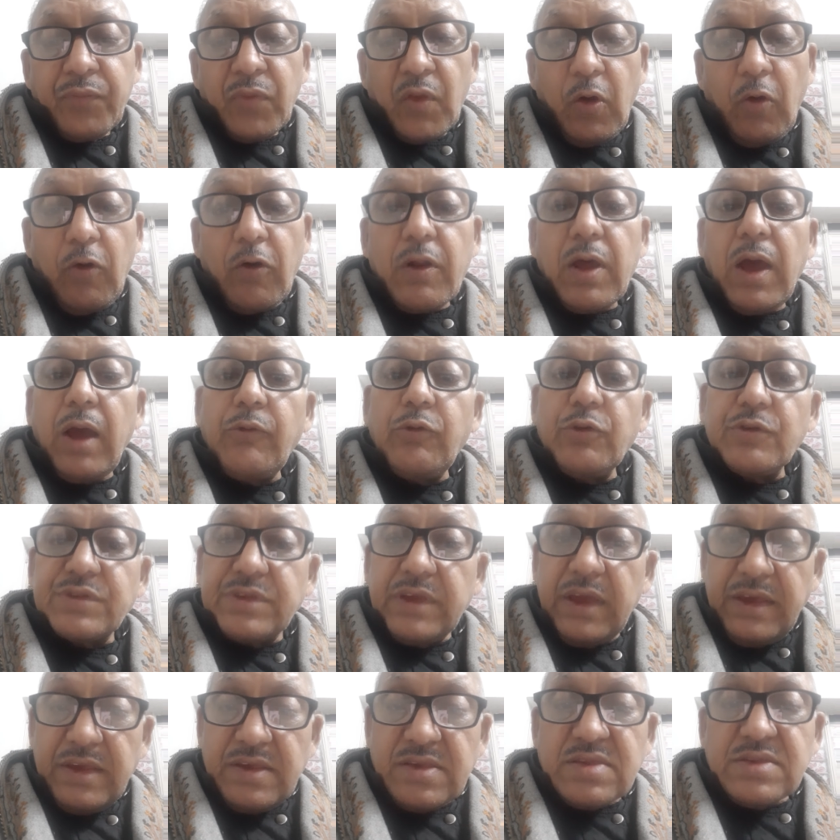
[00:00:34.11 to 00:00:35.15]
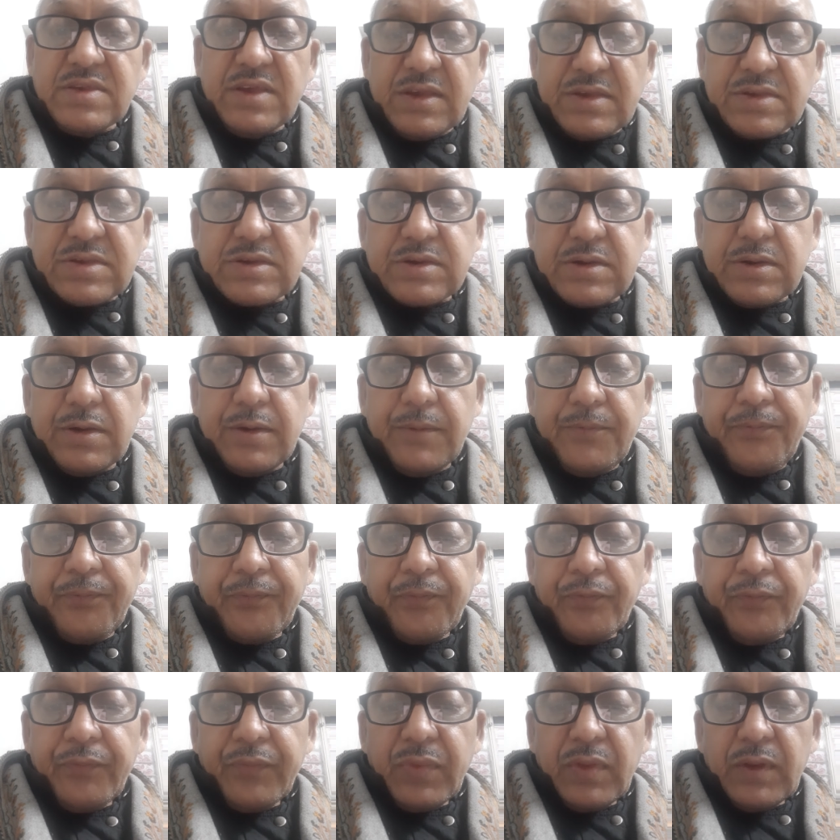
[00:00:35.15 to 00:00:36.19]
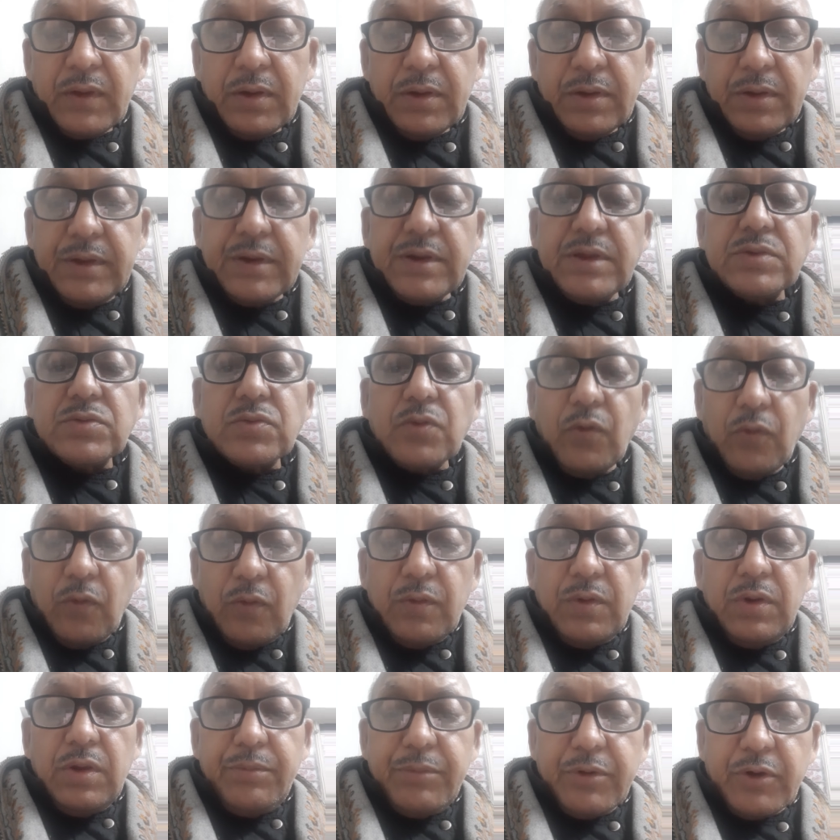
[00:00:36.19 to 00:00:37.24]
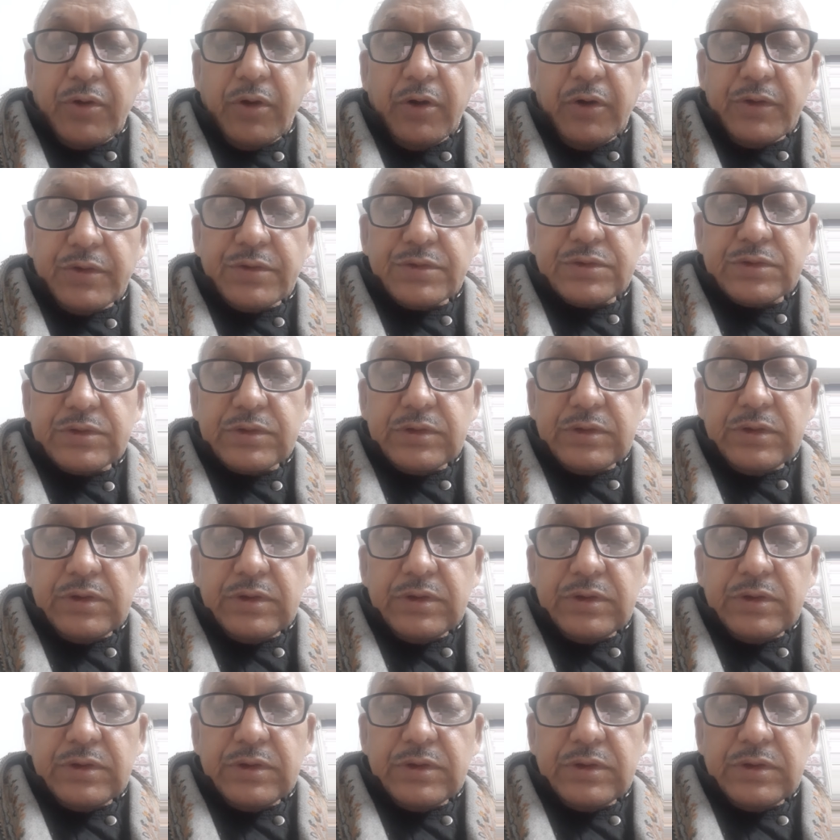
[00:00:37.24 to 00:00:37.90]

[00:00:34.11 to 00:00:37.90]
or I would say easiest. It is only because